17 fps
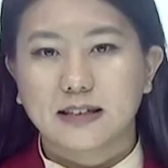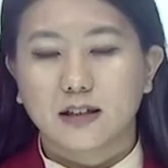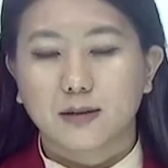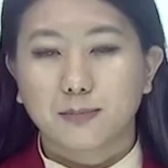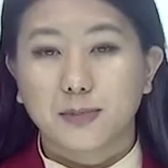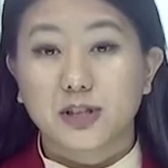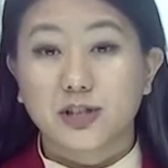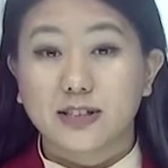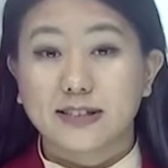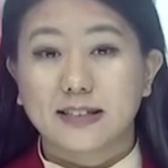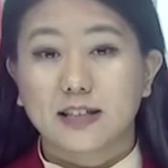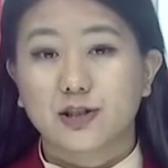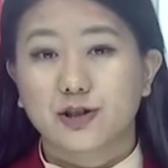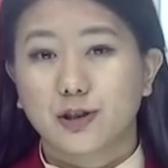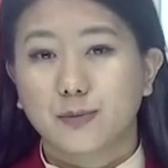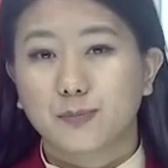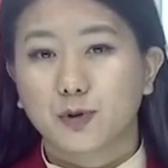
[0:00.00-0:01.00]
Majestic
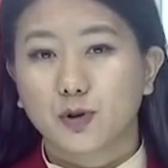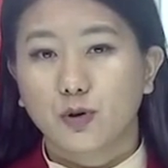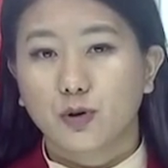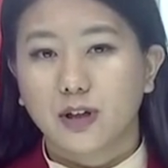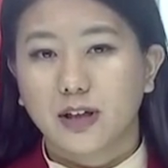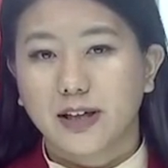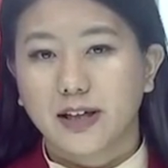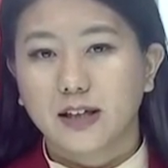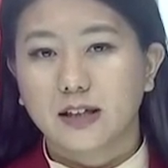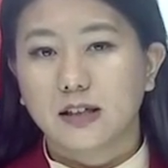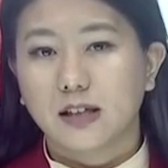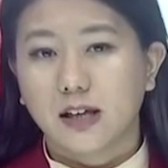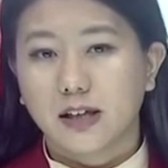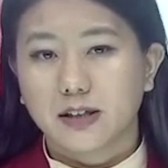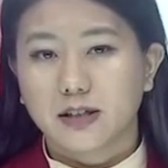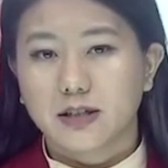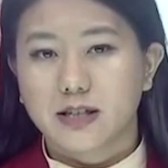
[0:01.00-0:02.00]
ship do hoile
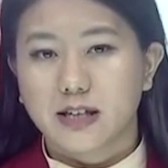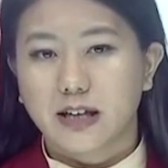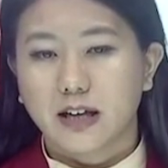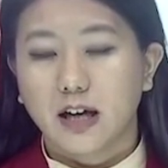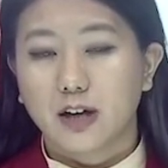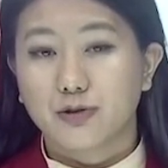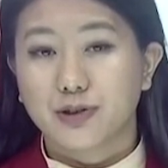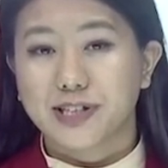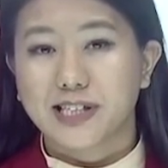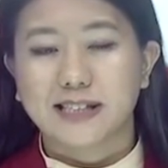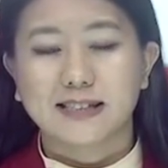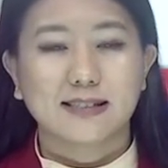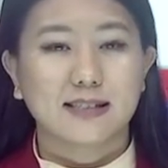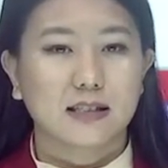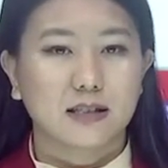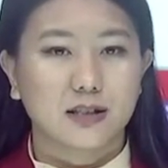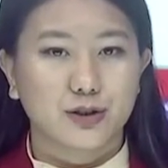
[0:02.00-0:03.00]
length de
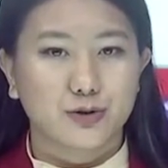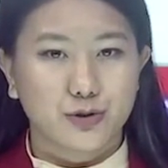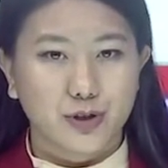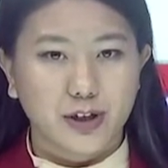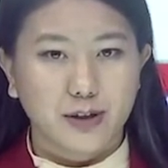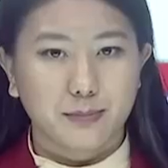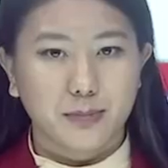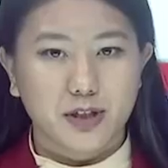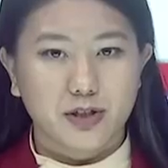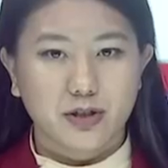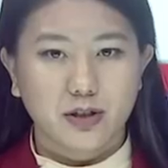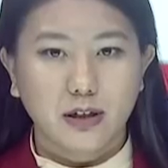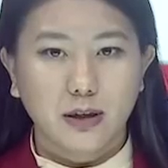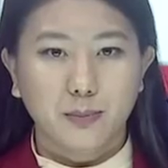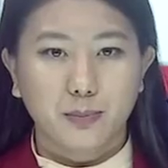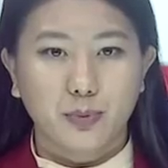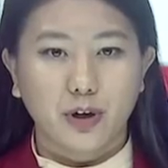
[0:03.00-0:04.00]
163 meter
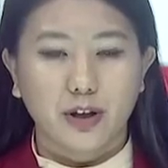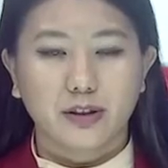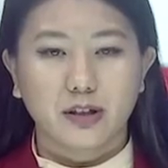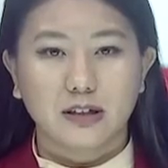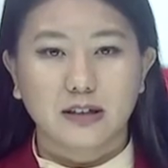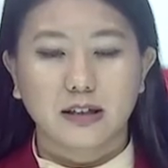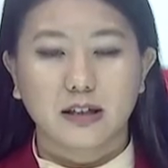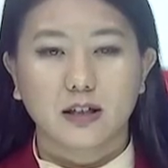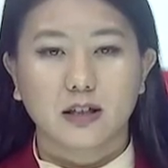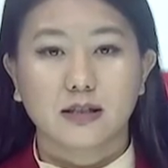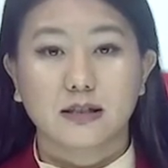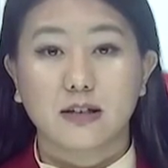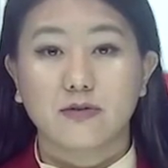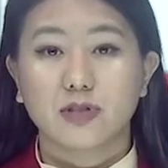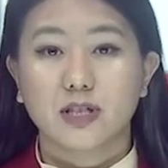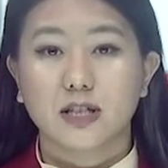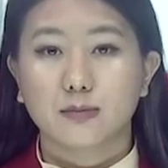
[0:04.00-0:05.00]
breadth de
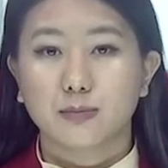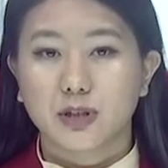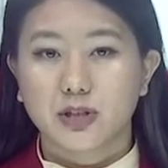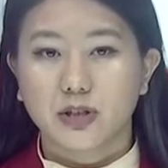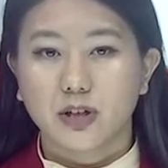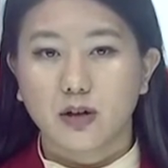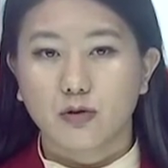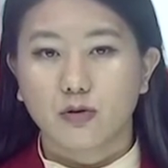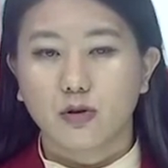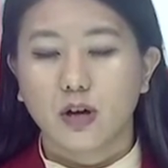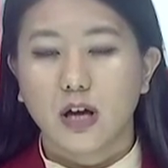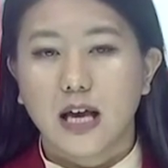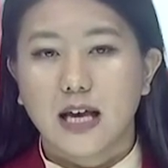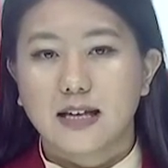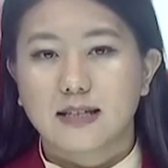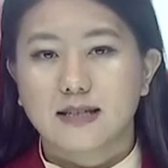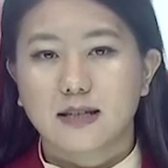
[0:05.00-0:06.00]
17 meter aro
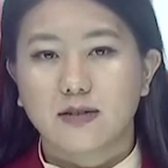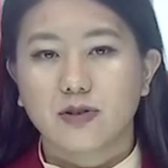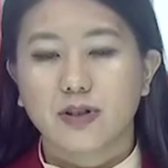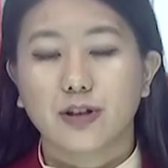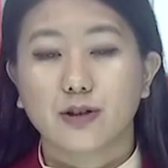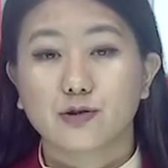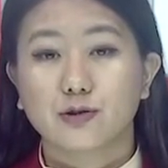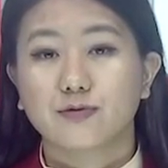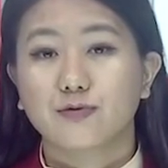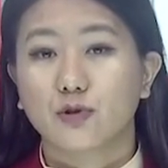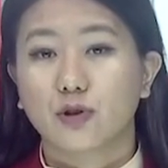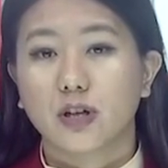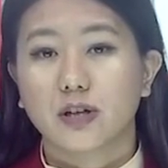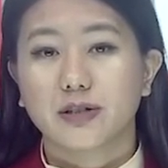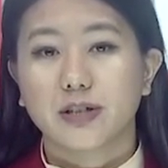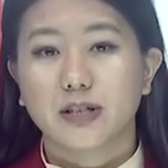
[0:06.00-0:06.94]
7400